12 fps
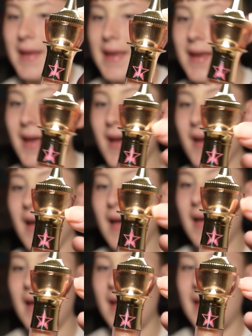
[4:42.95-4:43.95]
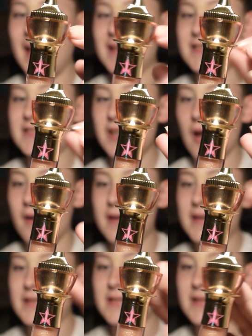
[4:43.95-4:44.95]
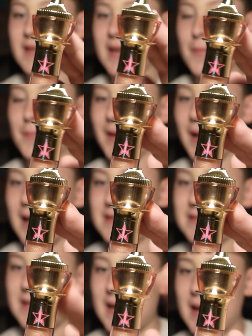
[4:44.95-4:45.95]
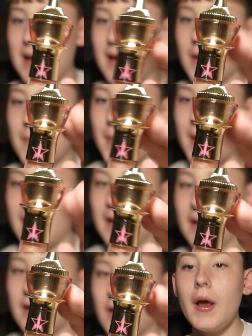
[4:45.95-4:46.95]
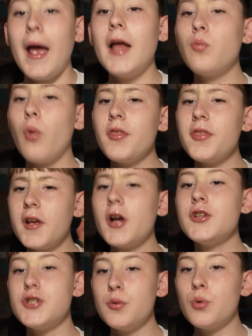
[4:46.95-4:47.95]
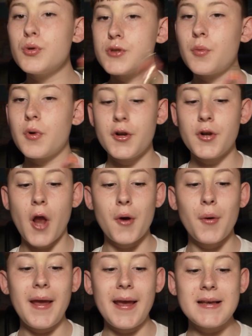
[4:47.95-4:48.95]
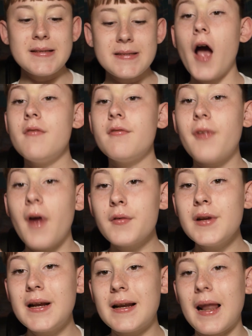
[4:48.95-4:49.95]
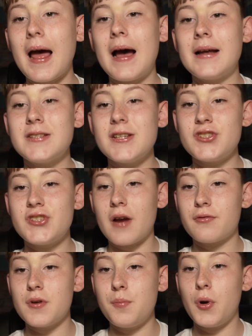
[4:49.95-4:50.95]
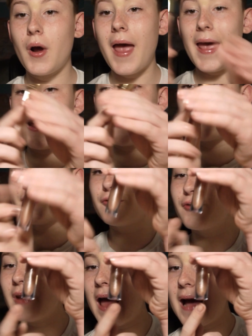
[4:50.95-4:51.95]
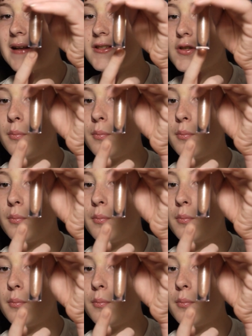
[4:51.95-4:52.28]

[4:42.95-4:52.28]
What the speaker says: here inside the plastic pink. And one thing I do also want to note is I'm very glad Jeffree put a flat